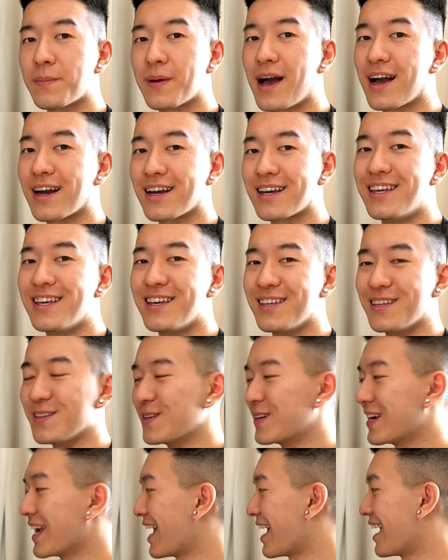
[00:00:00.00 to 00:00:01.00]
back. You
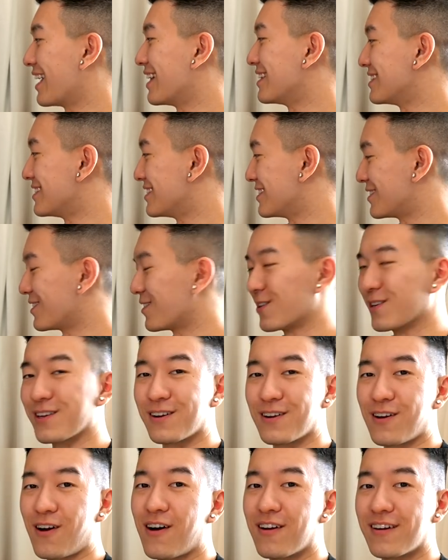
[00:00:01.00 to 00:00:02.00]
can't just turn
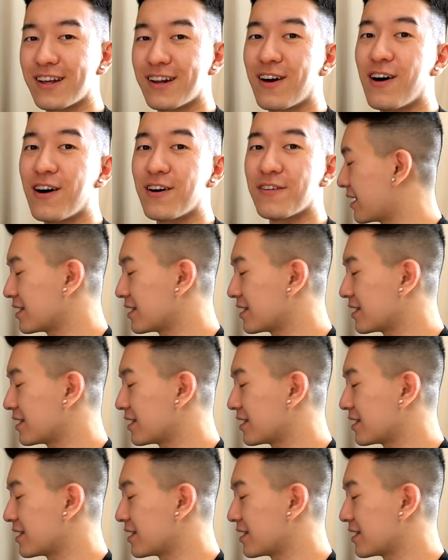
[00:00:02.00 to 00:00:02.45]
it on and off.